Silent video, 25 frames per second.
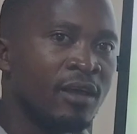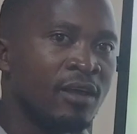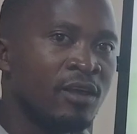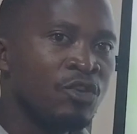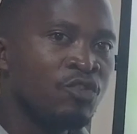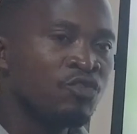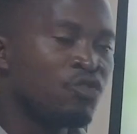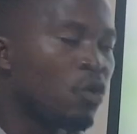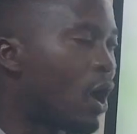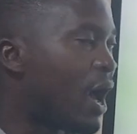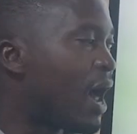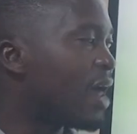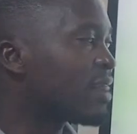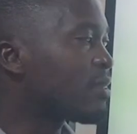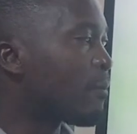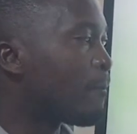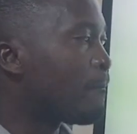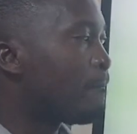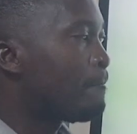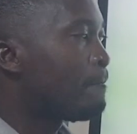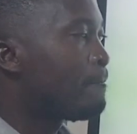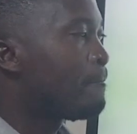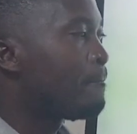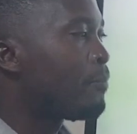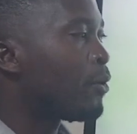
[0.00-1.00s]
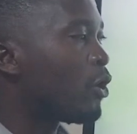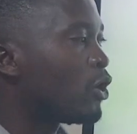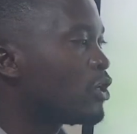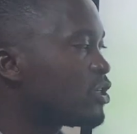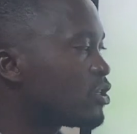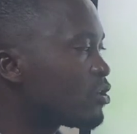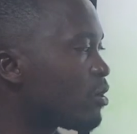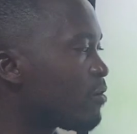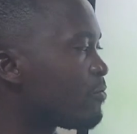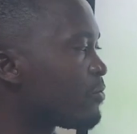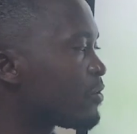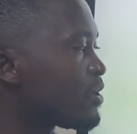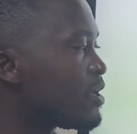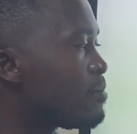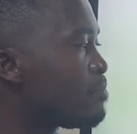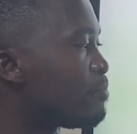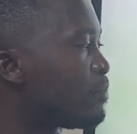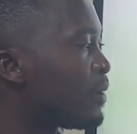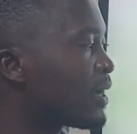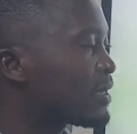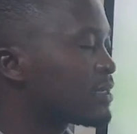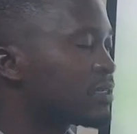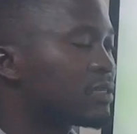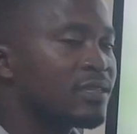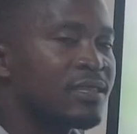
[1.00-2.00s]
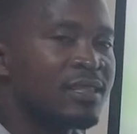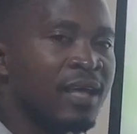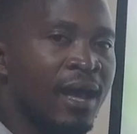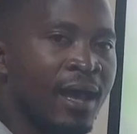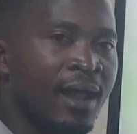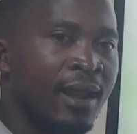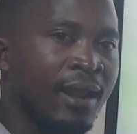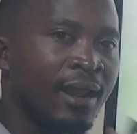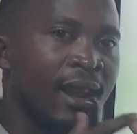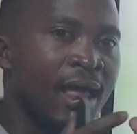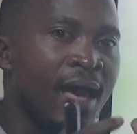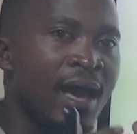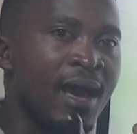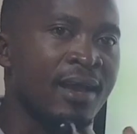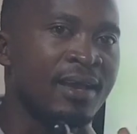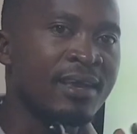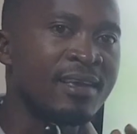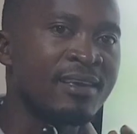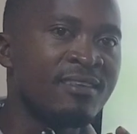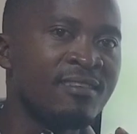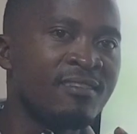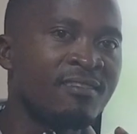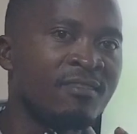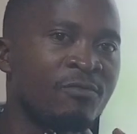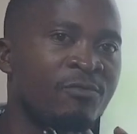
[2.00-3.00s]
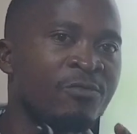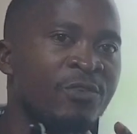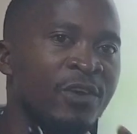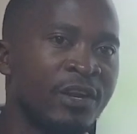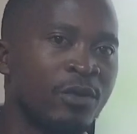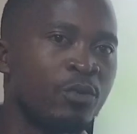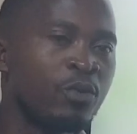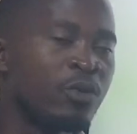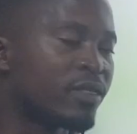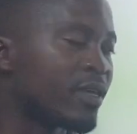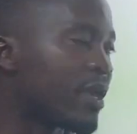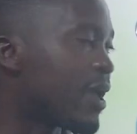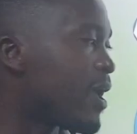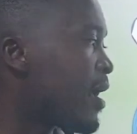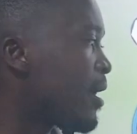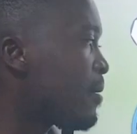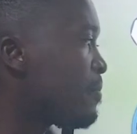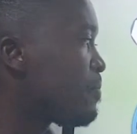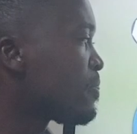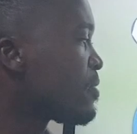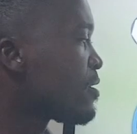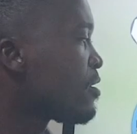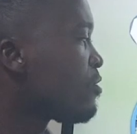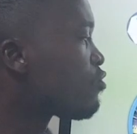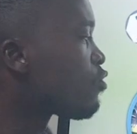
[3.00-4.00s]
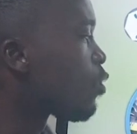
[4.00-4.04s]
So at the point of impact, the lung is filled with air. So